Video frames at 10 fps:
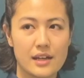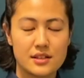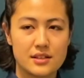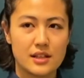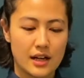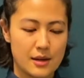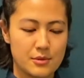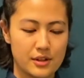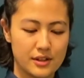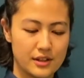I said, I'm
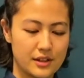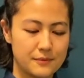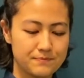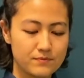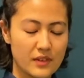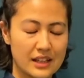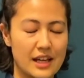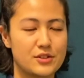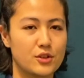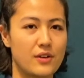in the
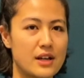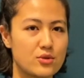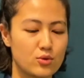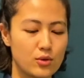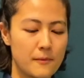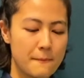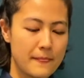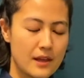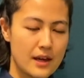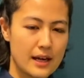last year of high school,
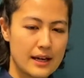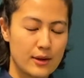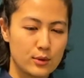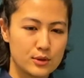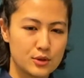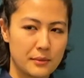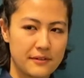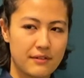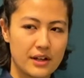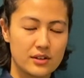and I will do
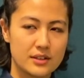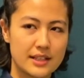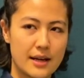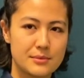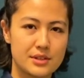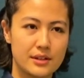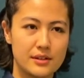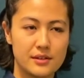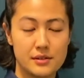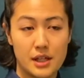my final exams
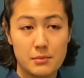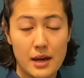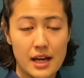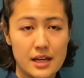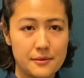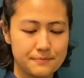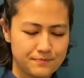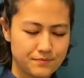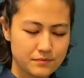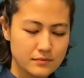in May.
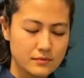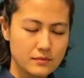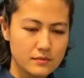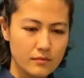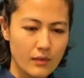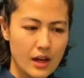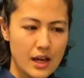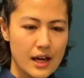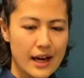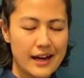
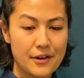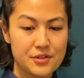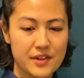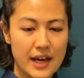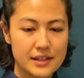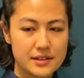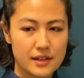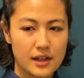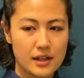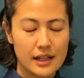And after
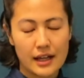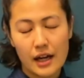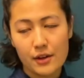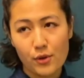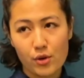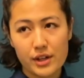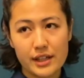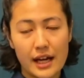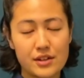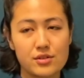that, like I've
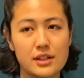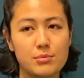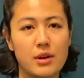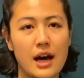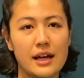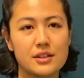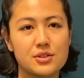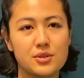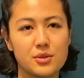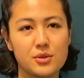already actually applied
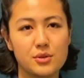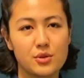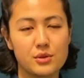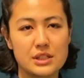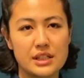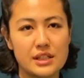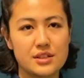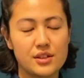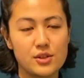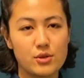to
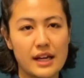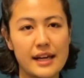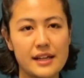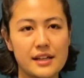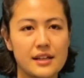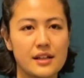universities in UK.